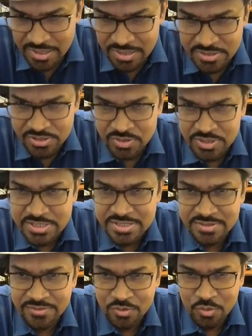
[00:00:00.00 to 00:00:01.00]
So
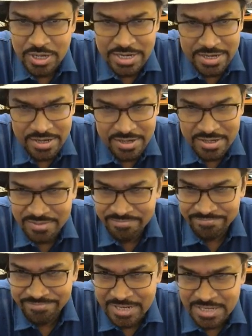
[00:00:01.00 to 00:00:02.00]
it's quite detailed.
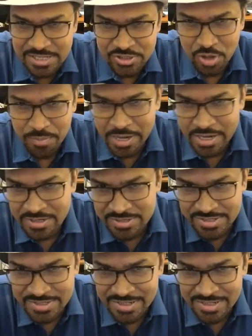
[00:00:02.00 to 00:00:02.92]
It tells the operators